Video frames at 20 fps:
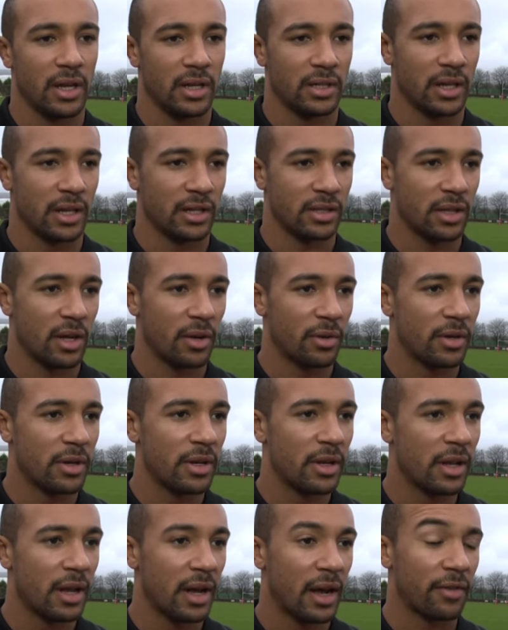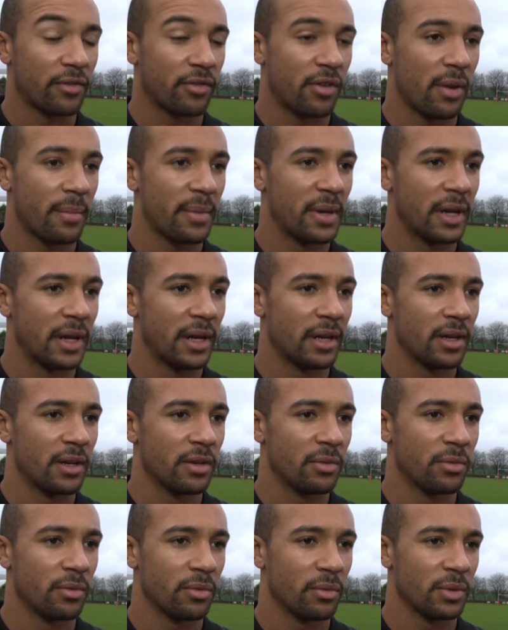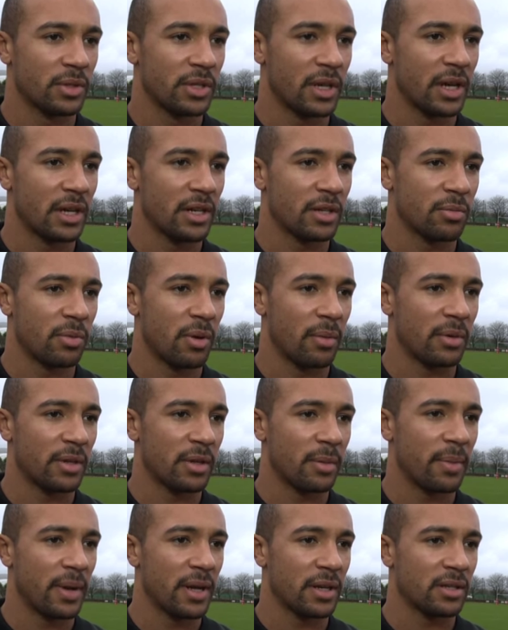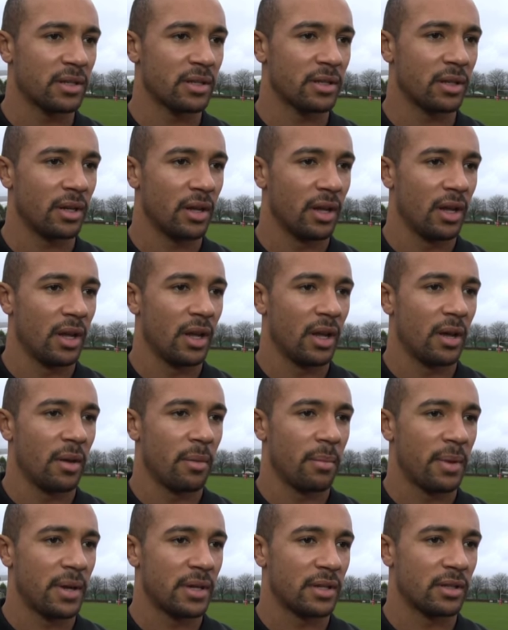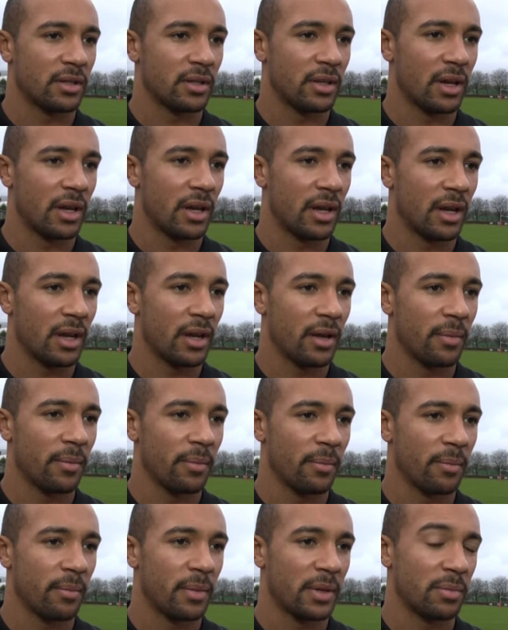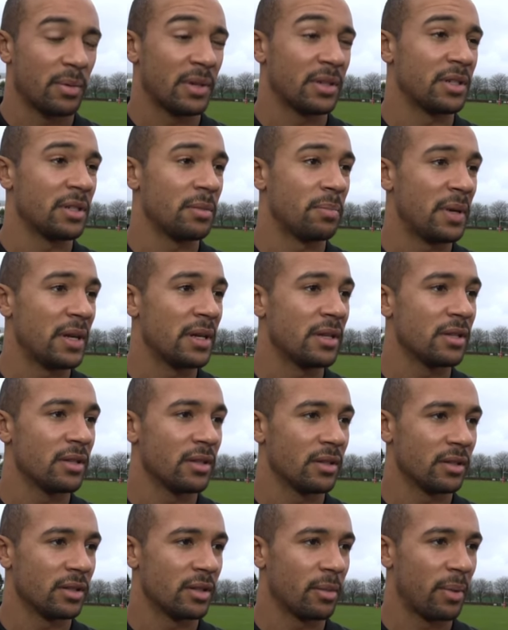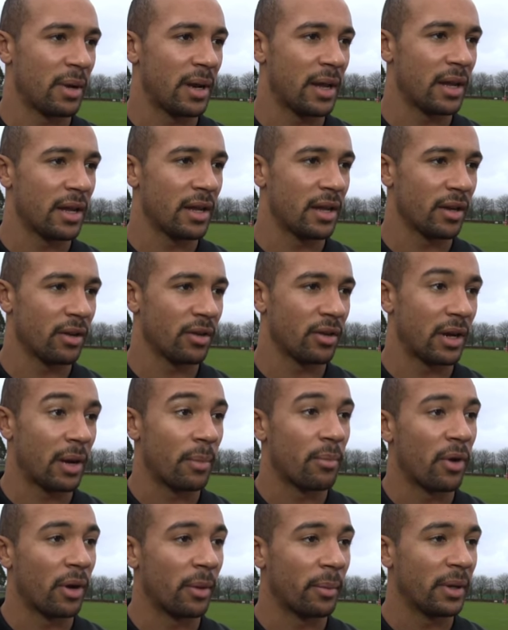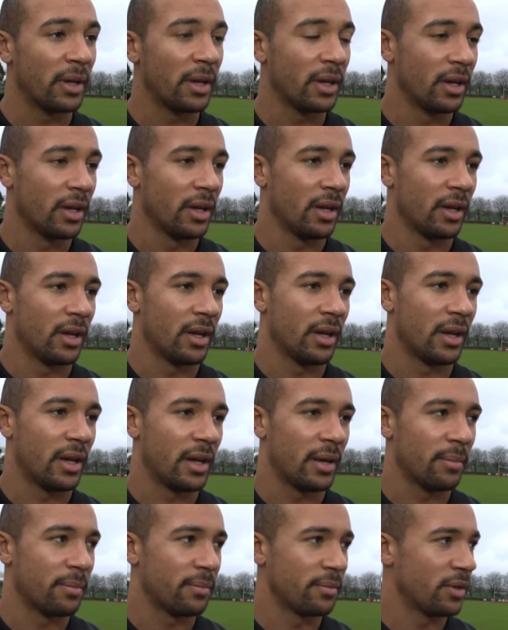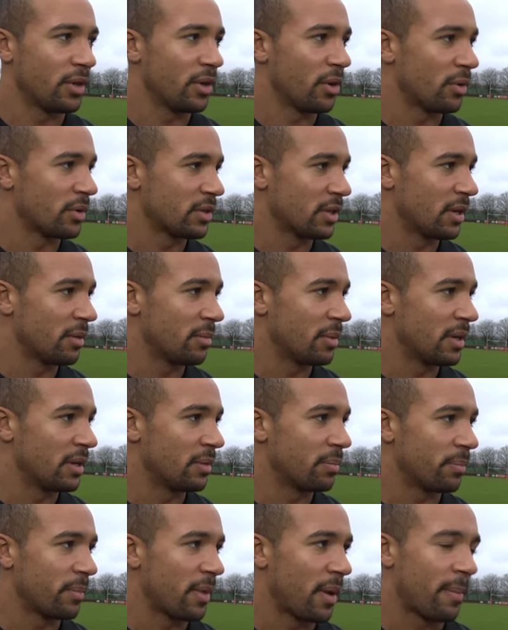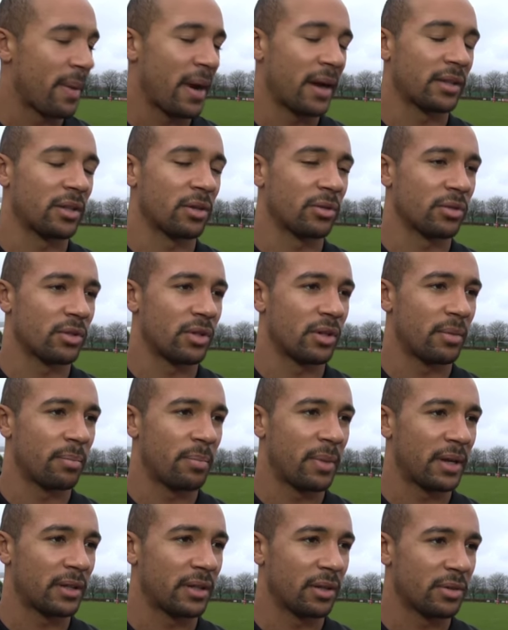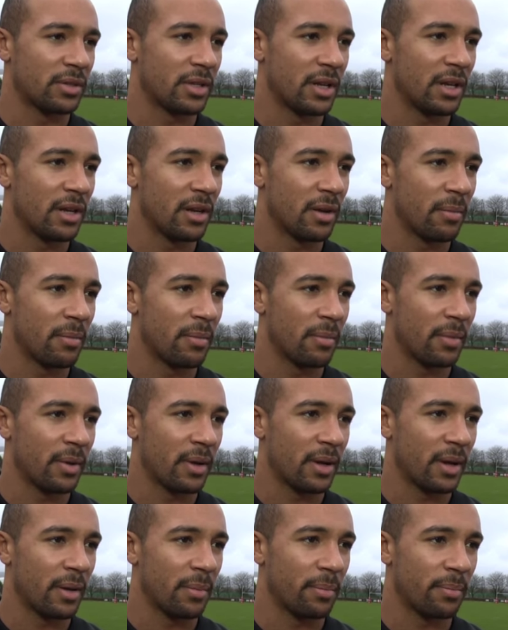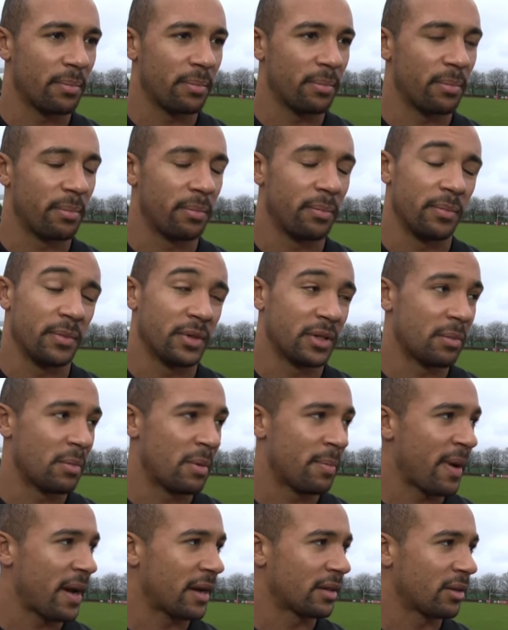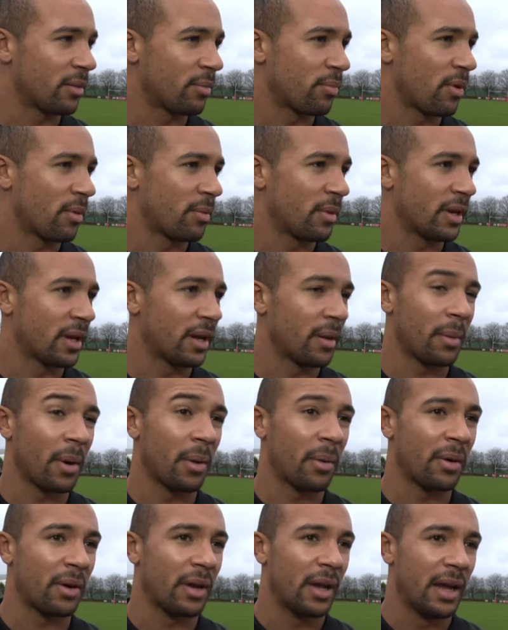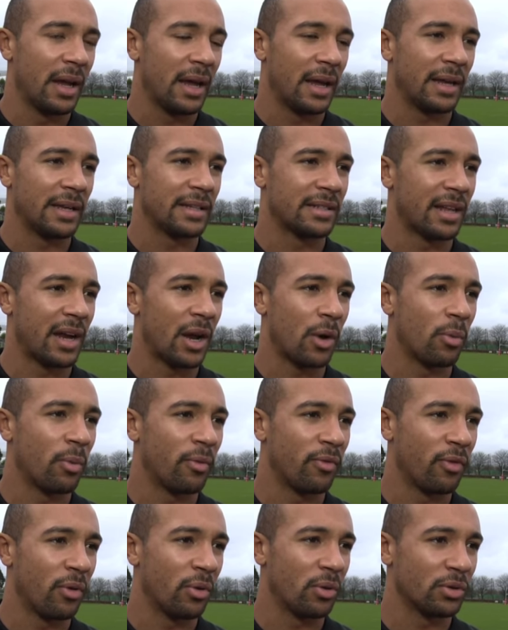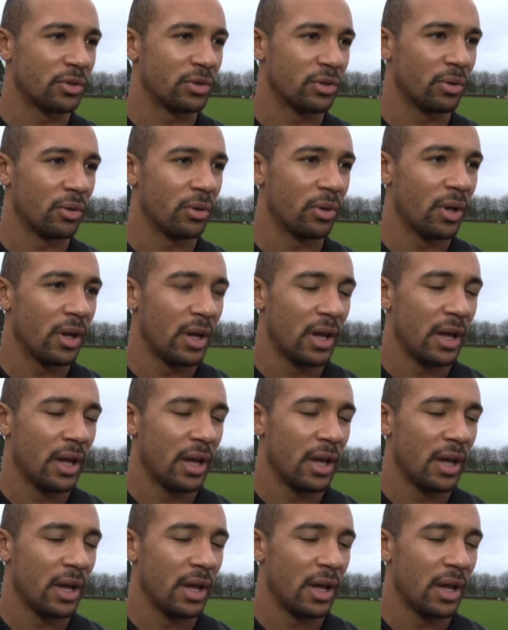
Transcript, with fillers: sat us down and after our meeting and was saying it's probably the best best uh, best place he's been to play club rugby. Um, you know, it's going to be a packed out packed out stadium. Uh, it's going to be packed out probably about at least an hour before. So